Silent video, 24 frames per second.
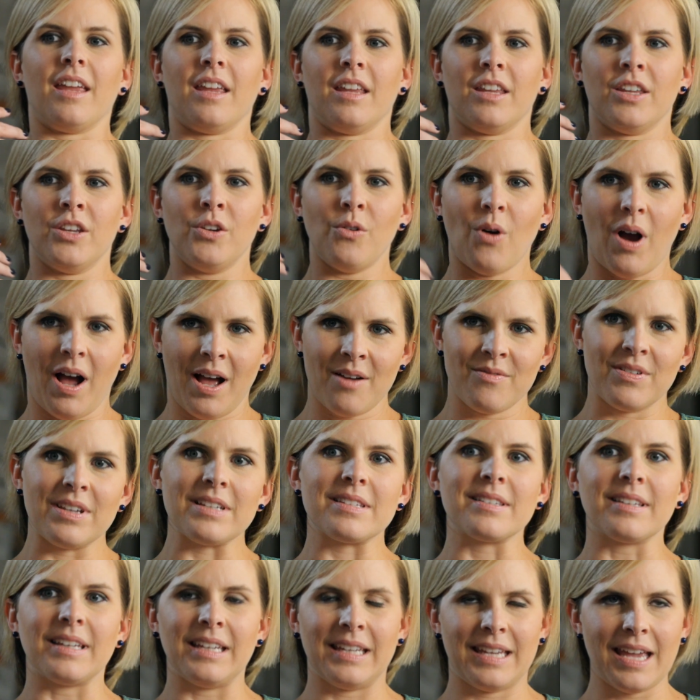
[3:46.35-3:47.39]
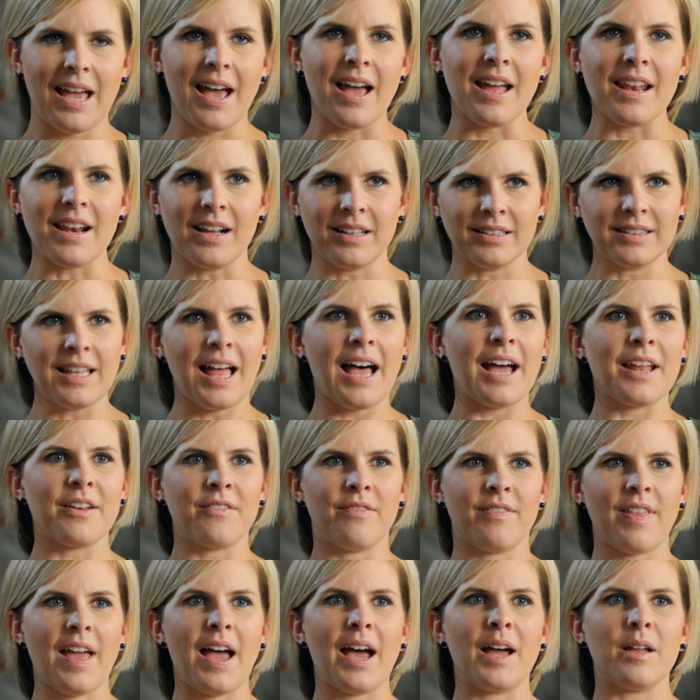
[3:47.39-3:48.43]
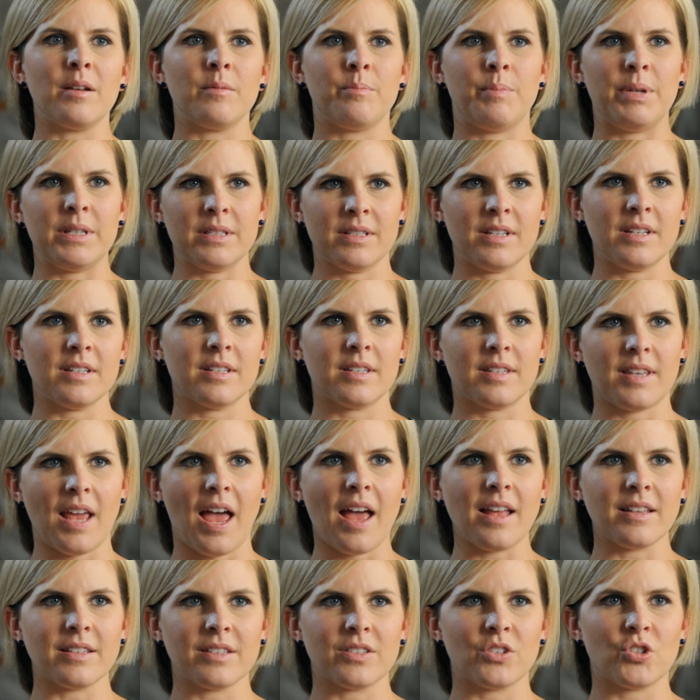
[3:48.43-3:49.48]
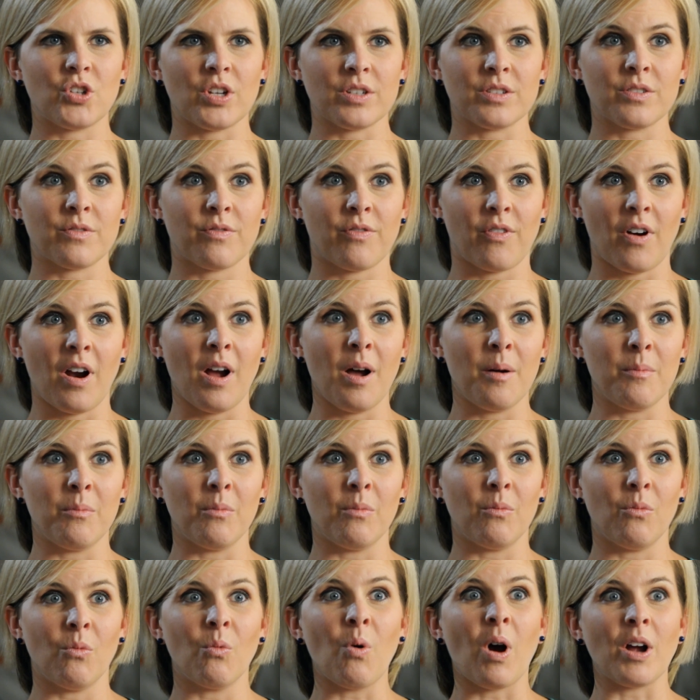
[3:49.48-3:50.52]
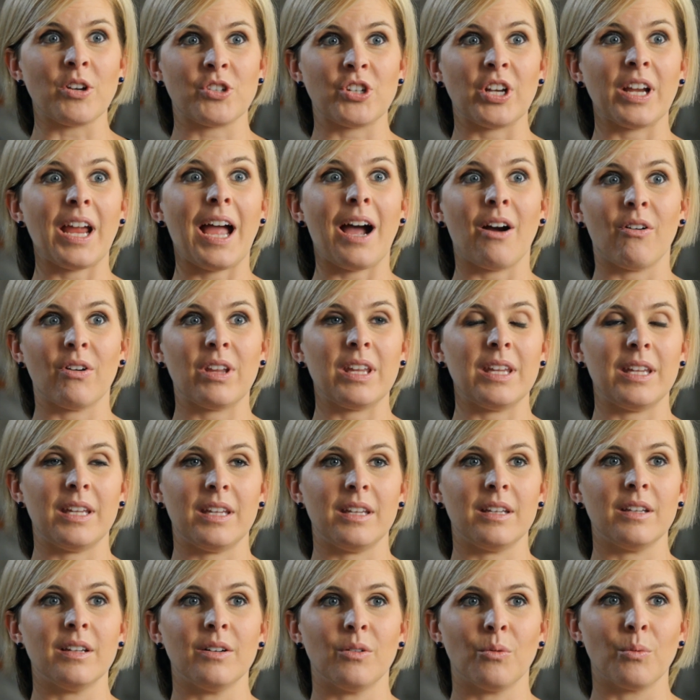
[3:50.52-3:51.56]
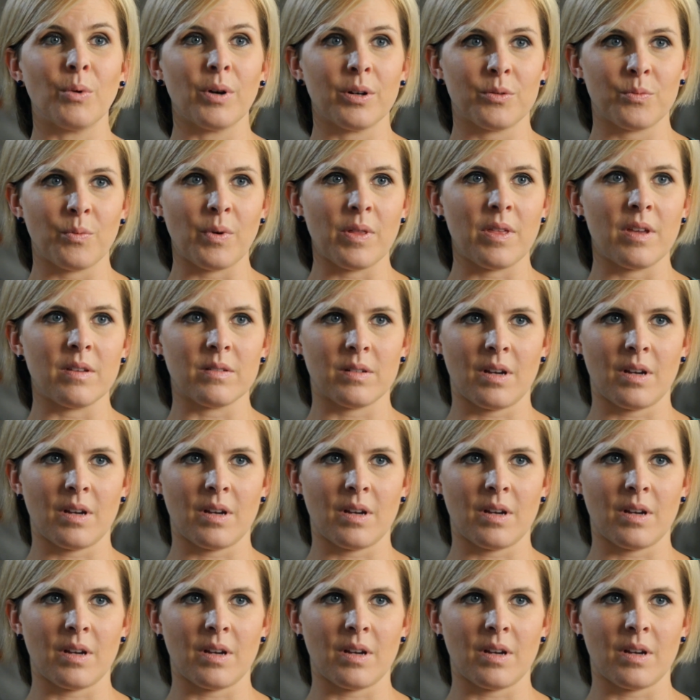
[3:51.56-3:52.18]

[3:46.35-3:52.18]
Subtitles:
you obviously get a lot of that business sense just from watching how he worked with his